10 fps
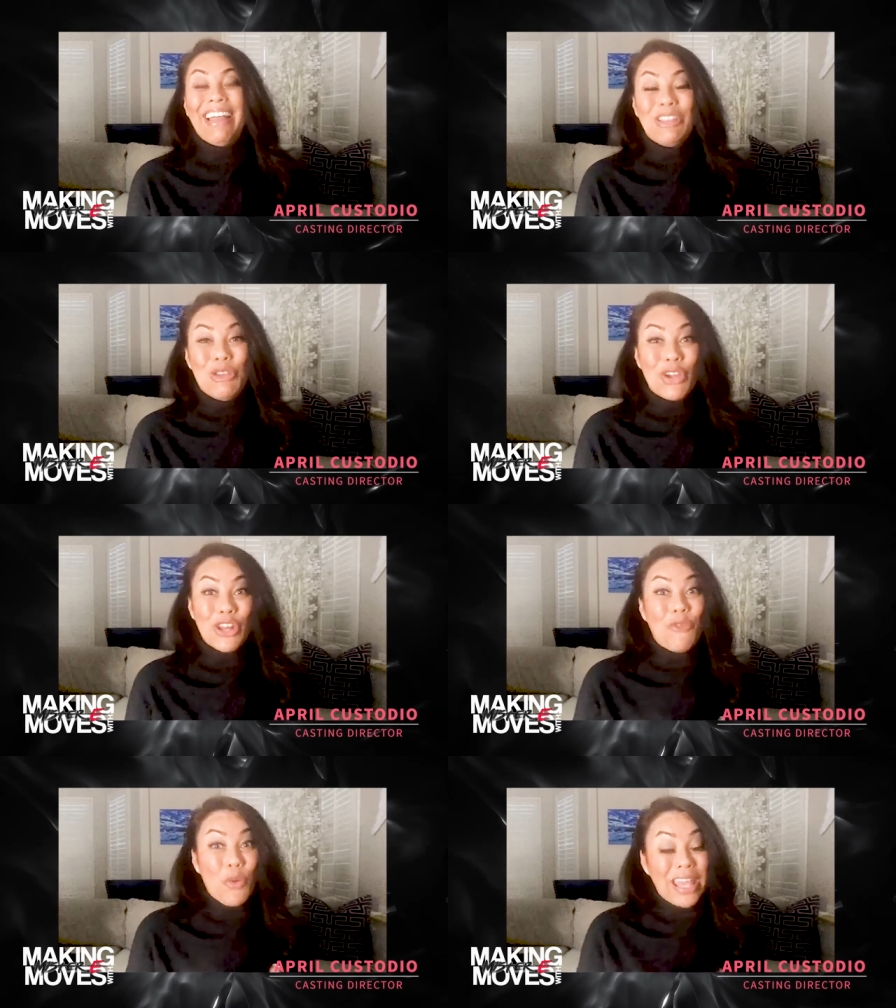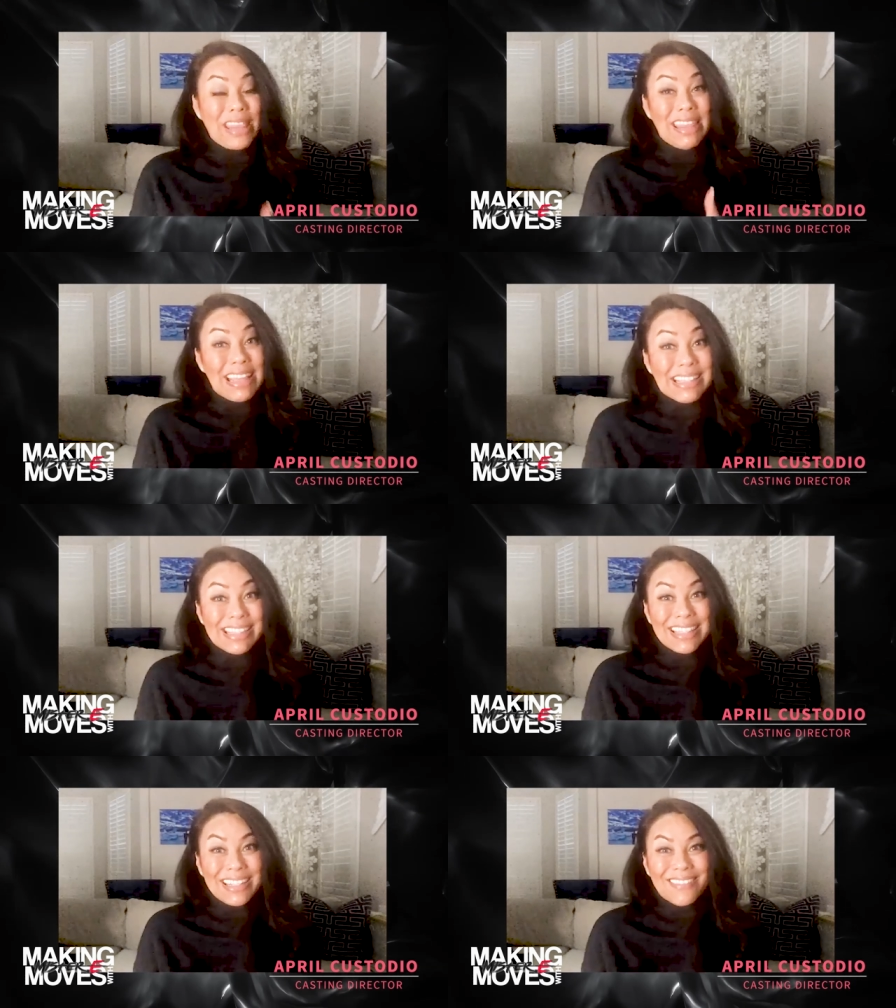you can avoid
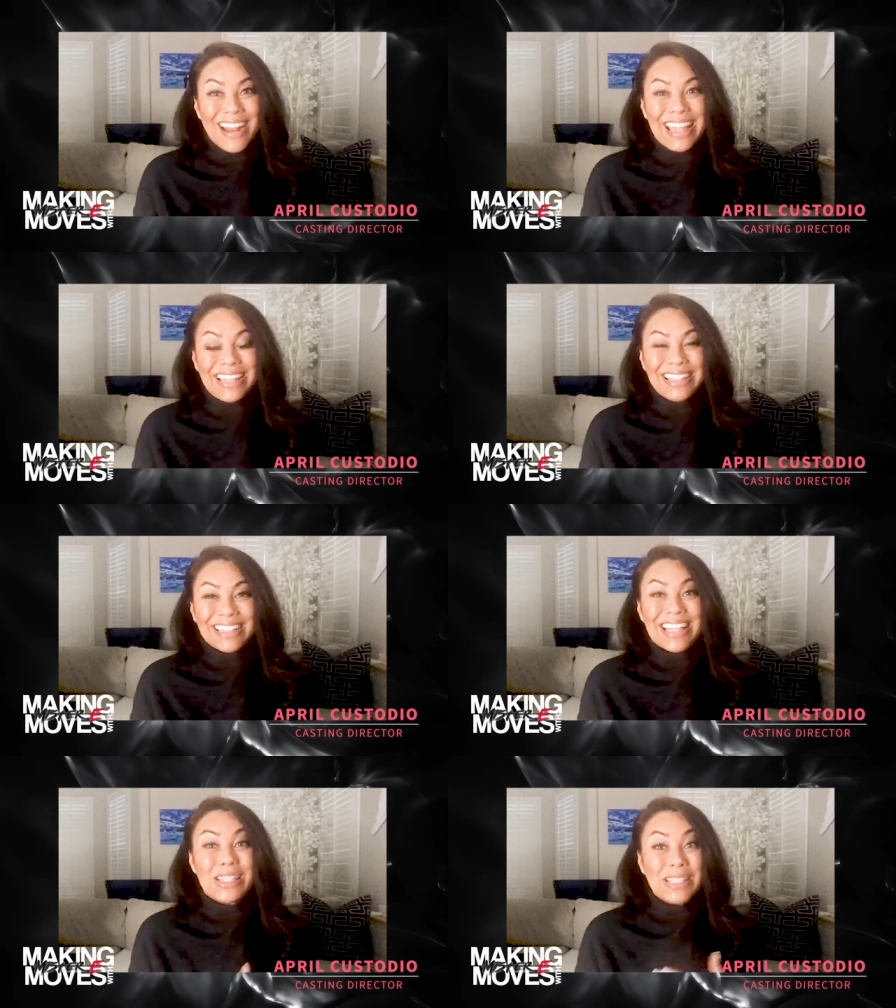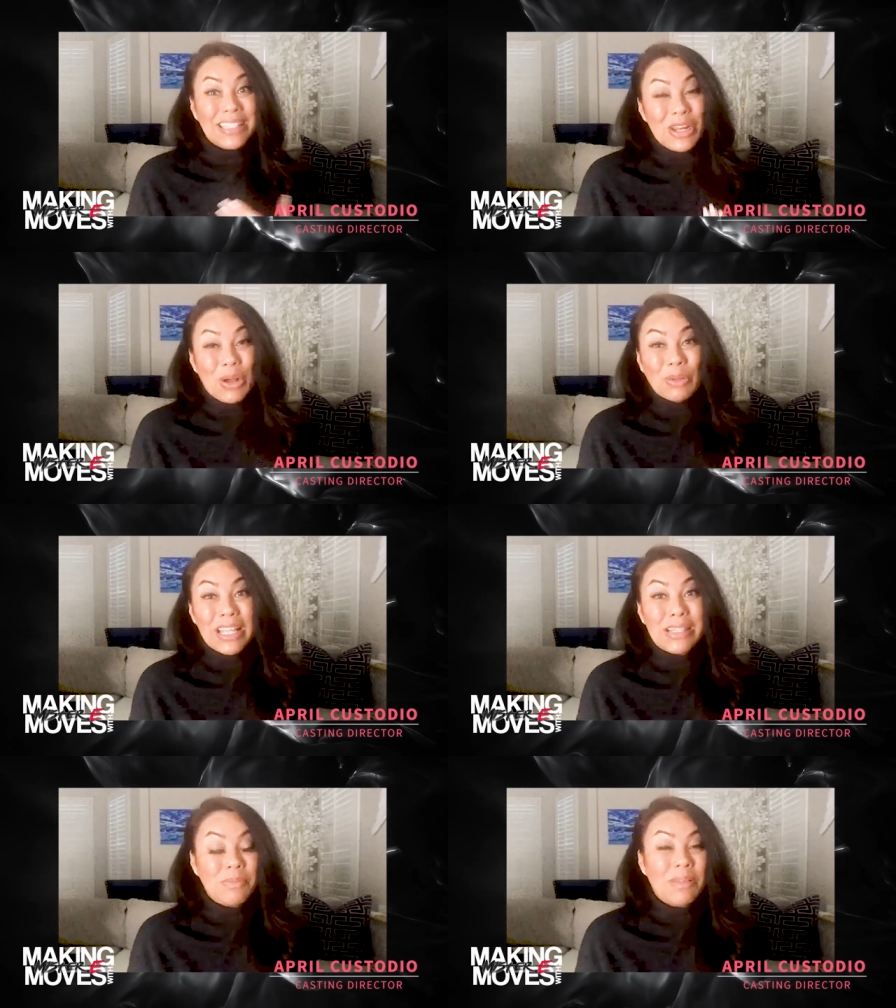this, right? Let's, you know,
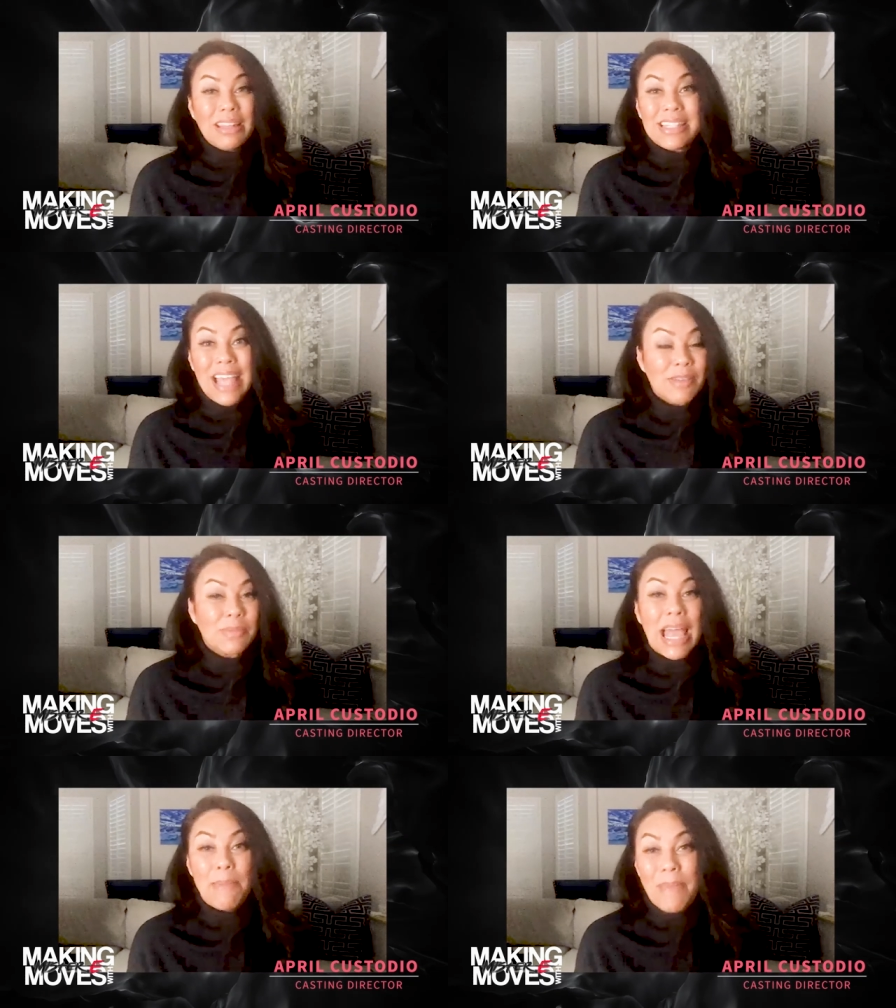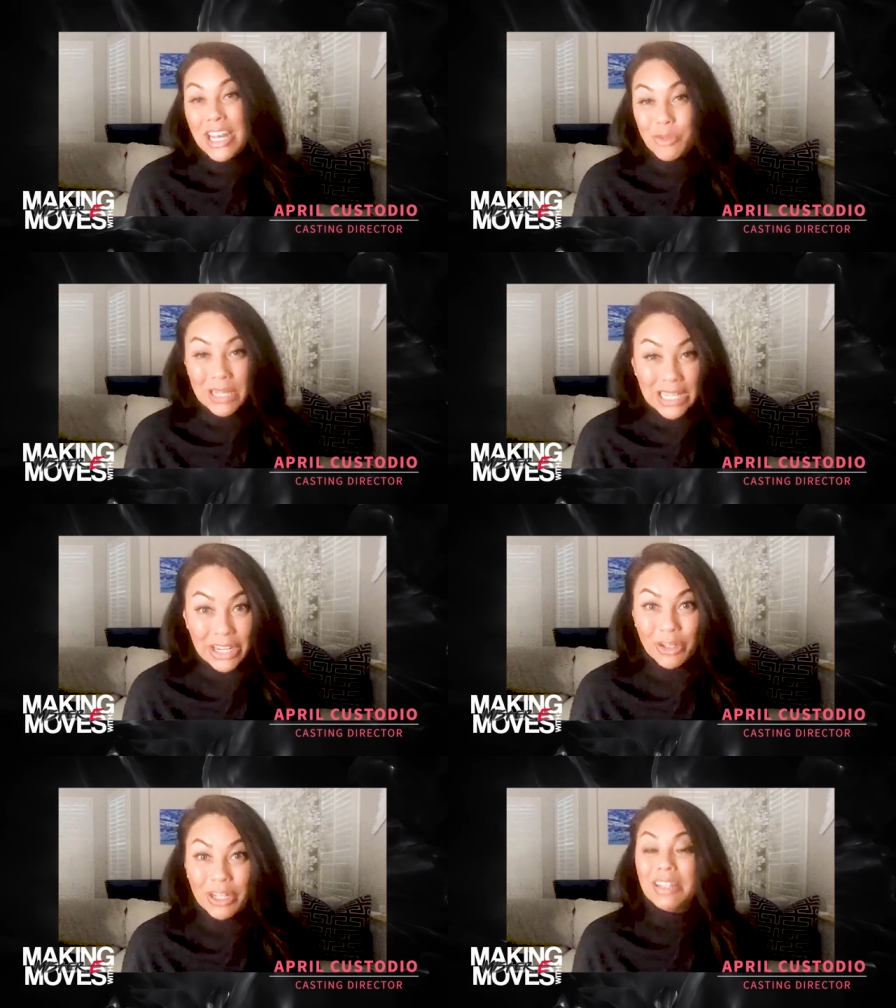let's let's have some time management
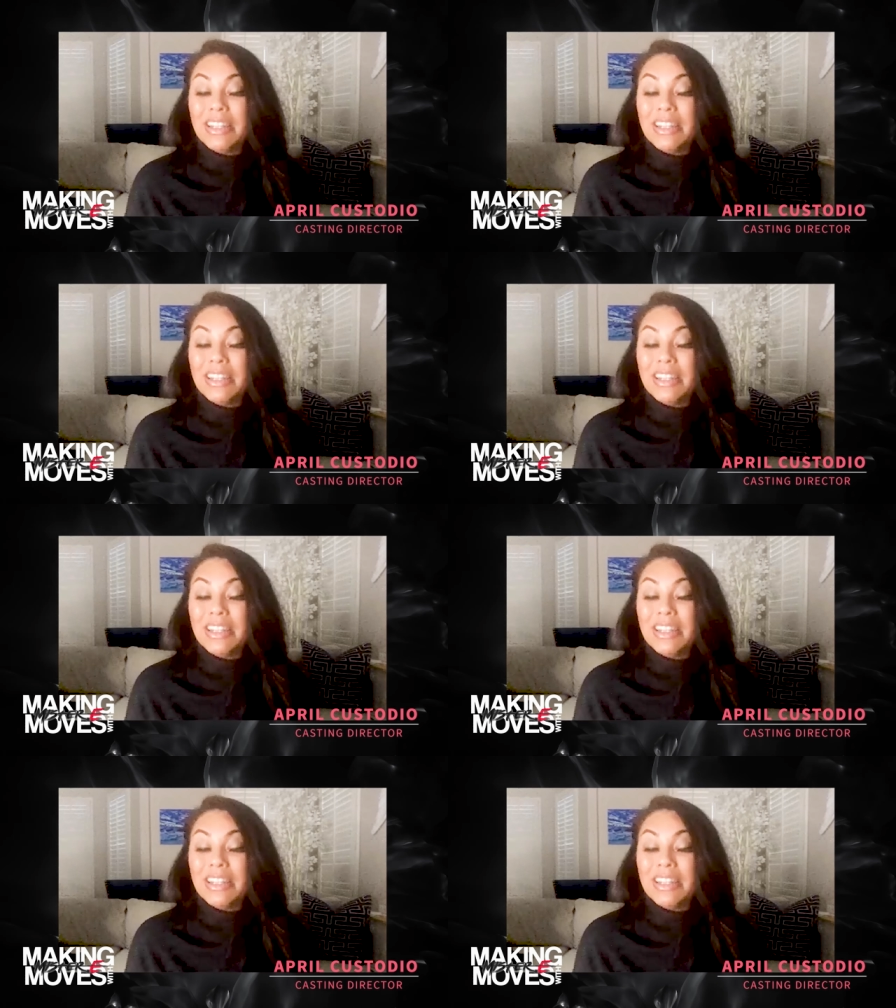here.